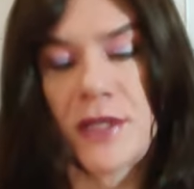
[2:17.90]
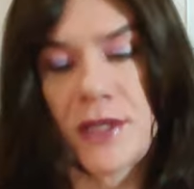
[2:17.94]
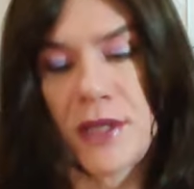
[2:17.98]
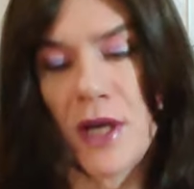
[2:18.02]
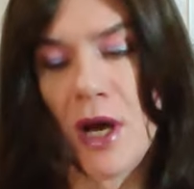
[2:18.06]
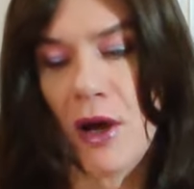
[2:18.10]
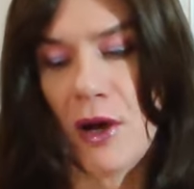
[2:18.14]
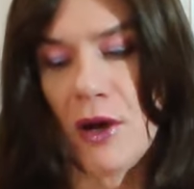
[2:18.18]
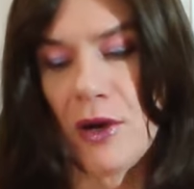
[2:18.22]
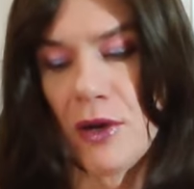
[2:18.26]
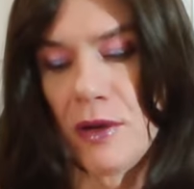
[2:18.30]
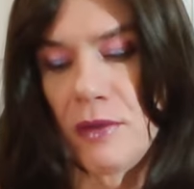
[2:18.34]

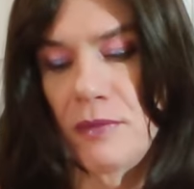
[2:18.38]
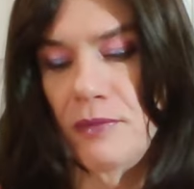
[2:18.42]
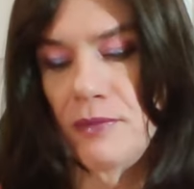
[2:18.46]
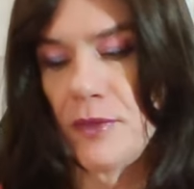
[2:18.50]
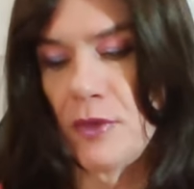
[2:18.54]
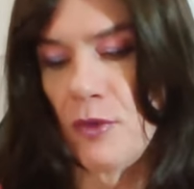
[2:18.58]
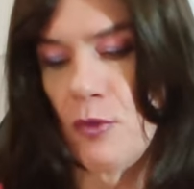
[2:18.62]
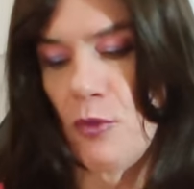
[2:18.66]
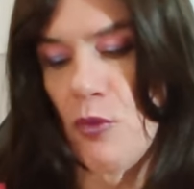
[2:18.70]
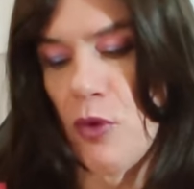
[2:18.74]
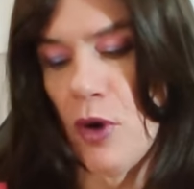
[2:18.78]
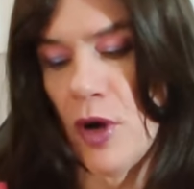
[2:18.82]
So,
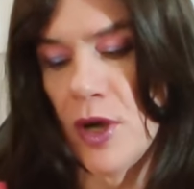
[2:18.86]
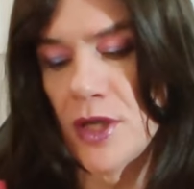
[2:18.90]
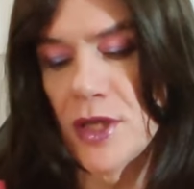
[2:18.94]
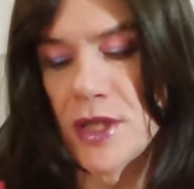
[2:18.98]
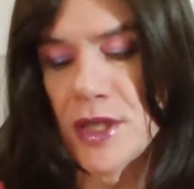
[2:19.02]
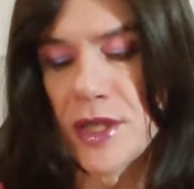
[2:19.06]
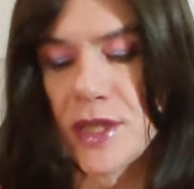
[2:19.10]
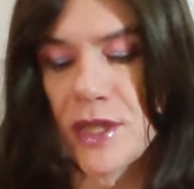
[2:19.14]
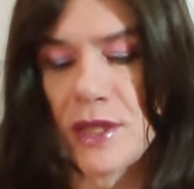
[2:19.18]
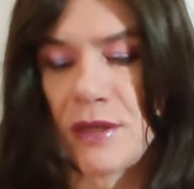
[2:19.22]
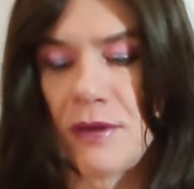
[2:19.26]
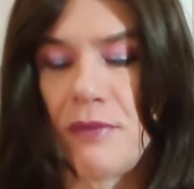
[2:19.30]

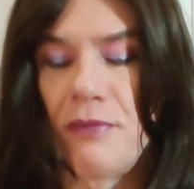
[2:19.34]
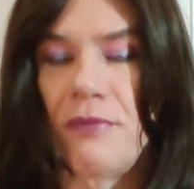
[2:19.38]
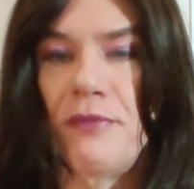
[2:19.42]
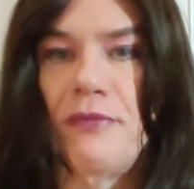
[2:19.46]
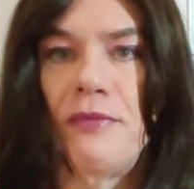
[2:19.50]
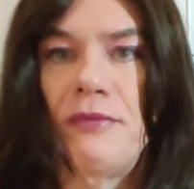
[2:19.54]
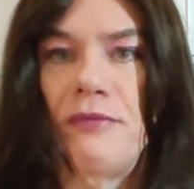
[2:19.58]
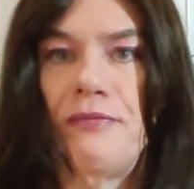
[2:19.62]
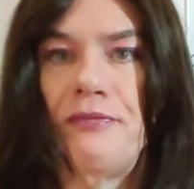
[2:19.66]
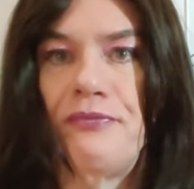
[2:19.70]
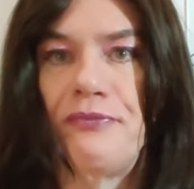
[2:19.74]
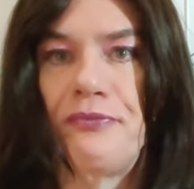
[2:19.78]
what's
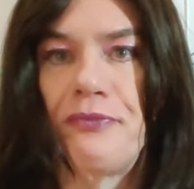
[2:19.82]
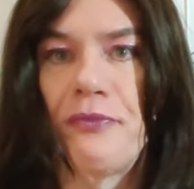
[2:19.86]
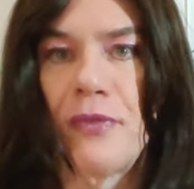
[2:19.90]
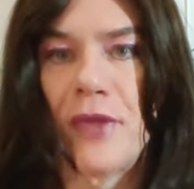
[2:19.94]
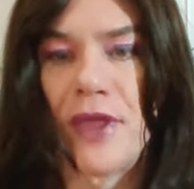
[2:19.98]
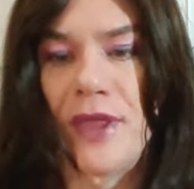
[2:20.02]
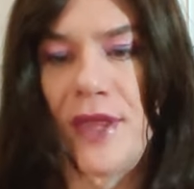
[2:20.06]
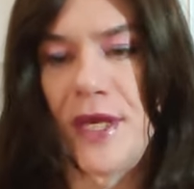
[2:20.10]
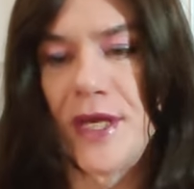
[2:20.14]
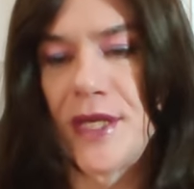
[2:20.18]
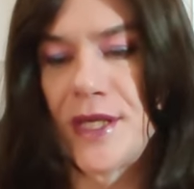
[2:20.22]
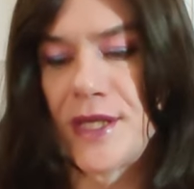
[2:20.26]

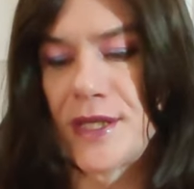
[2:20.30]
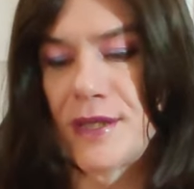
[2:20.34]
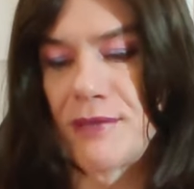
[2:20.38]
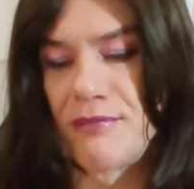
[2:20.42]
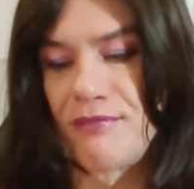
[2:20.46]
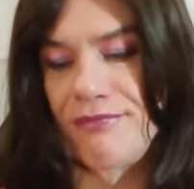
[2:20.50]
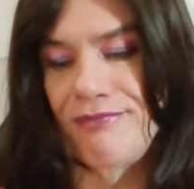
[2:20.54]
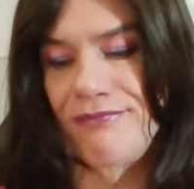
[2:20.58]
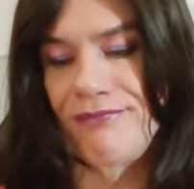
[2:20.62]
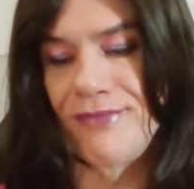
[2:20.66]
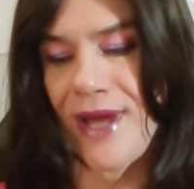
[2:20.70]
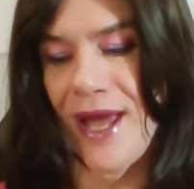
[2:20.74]

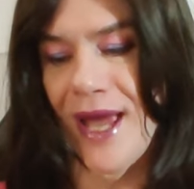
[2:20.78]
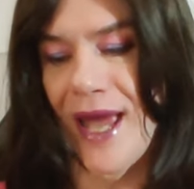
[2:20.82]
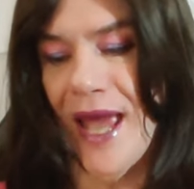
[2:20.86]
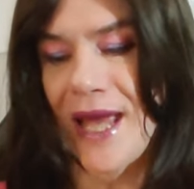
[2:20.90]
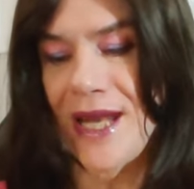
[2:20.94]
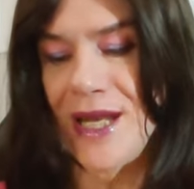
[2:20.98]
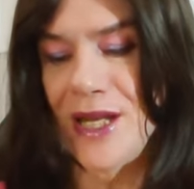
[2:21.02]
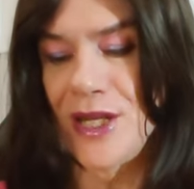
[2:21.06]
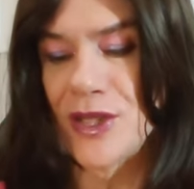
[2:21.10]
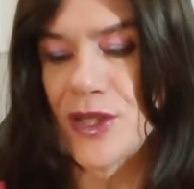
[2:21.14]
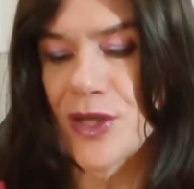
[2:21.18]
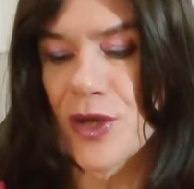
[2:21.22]
this
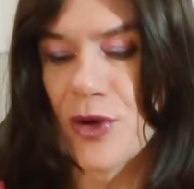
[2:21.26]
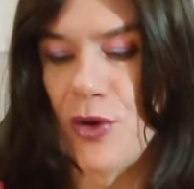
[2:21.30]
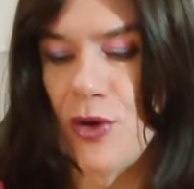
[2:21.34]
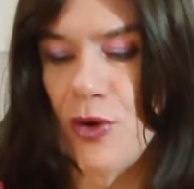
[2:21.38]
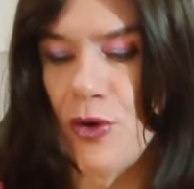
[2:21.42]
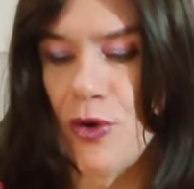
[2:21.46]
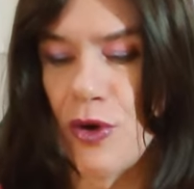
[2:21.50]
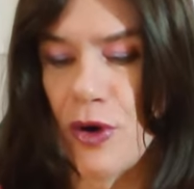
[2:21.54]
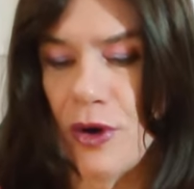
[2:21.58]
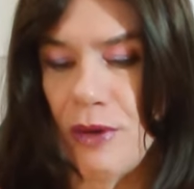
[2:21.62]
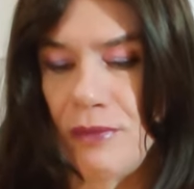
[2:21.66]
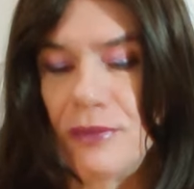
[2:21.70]
at its
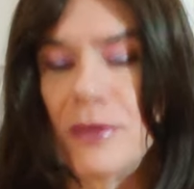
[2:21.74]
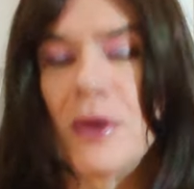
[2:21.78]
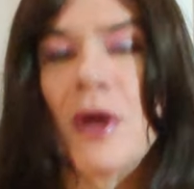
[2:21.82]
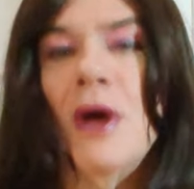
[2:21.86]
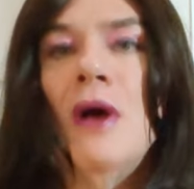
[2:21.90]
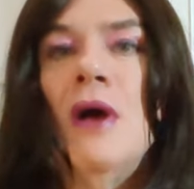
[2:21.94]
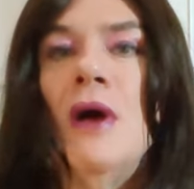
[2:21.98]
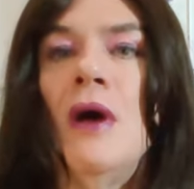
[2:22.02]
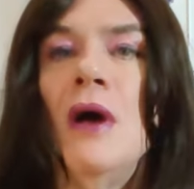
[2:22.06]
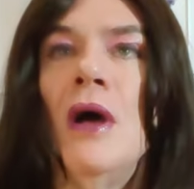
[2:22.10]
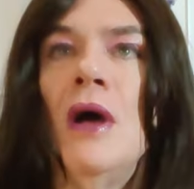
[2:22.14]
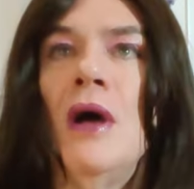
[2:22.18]
core?
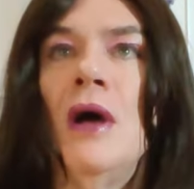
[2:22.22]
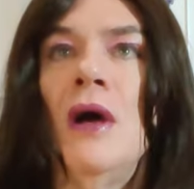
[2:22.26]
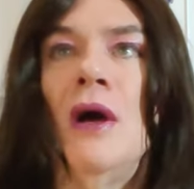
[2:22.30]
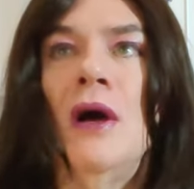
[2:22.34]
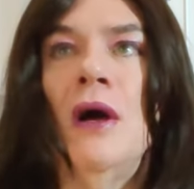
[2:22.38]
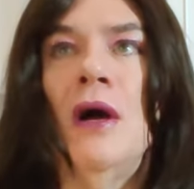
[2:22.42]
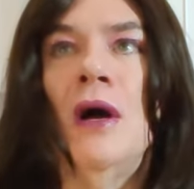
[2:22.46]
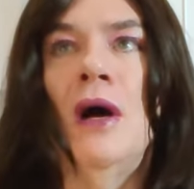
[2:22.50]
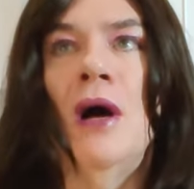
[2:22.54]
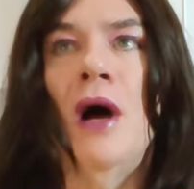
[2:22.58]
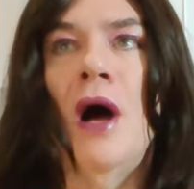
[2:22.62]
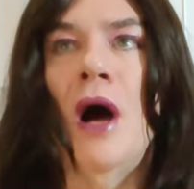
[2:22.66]

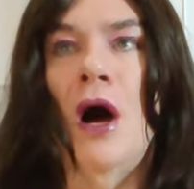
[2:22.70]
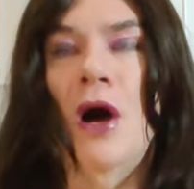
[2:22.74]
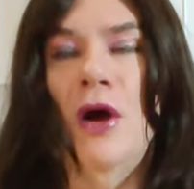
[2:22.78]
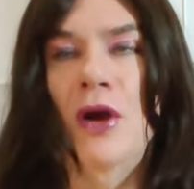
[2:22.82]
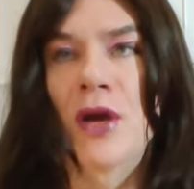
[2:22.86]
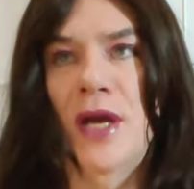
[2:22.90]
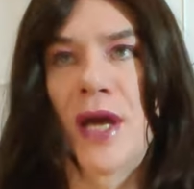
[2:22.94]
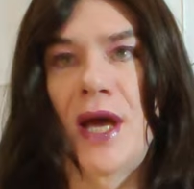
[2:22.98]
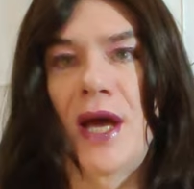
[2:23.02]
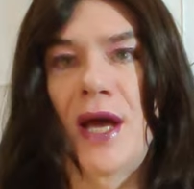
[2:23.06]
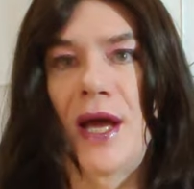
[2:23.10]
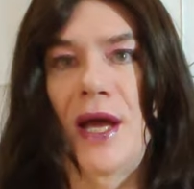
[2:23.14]

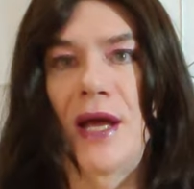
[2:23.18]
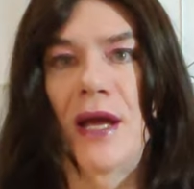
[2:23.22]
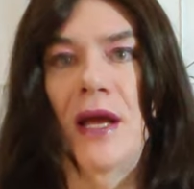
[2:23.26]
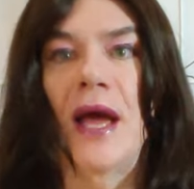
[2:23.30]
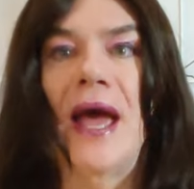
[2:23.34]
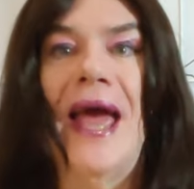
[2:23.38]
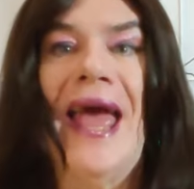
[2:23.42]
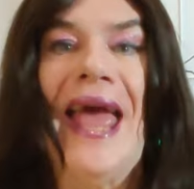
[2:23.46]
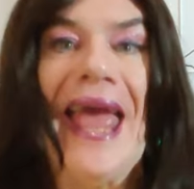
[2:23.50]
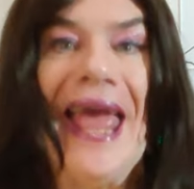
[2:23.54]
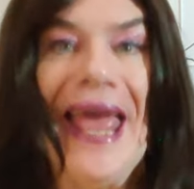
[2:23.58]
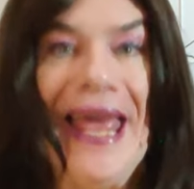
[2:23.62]

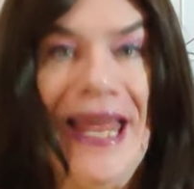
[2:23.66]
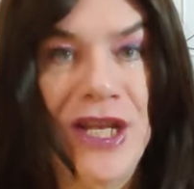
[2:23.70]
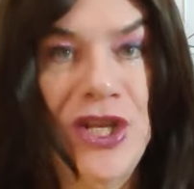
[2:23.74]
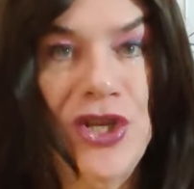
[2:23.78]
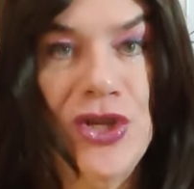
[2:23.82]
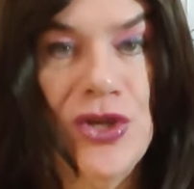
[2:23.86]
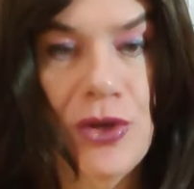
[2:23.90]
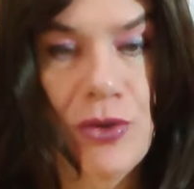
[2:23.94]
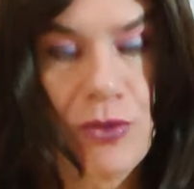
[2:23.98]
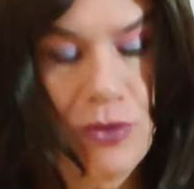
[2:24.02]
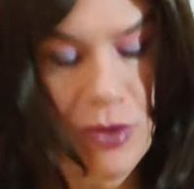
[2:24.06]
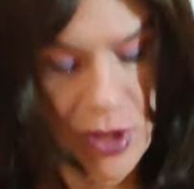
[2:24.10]
Okay,
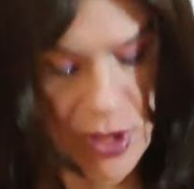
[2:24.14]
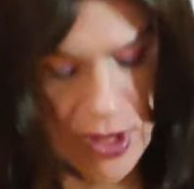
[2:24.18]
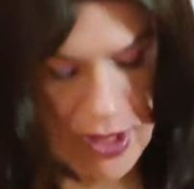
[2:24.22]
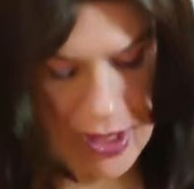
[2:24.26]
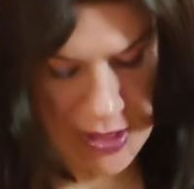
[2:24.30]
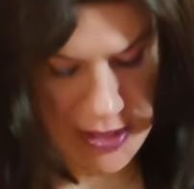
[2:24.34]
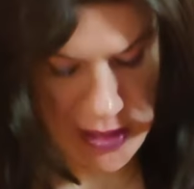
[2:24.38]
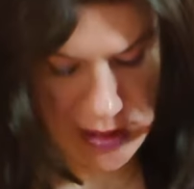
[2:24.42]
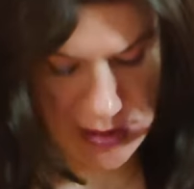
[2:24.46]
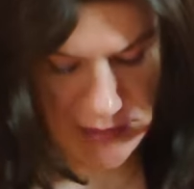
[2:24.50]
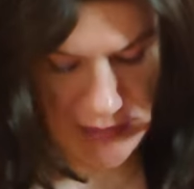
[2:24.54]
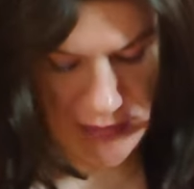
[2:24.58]

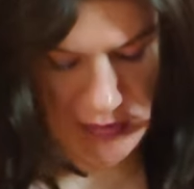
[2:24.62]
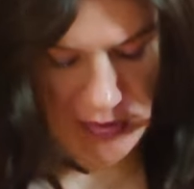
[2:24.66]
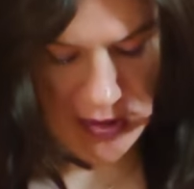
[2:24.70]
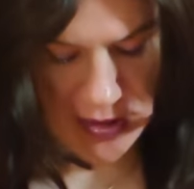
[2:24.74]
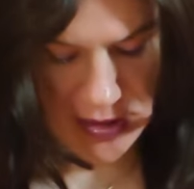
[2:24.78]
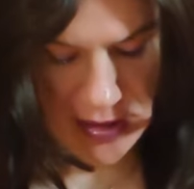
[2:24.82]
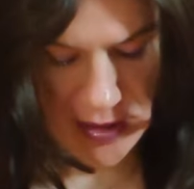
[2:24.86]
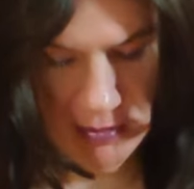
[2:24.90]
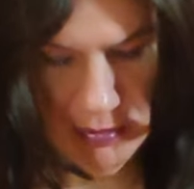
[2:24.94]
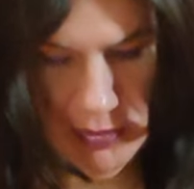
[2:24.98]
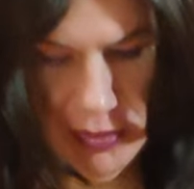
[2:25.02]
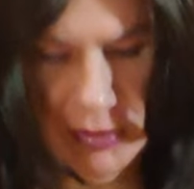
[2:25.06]
engine-wise, it's
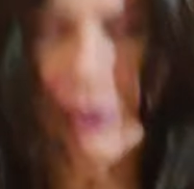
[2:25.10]
very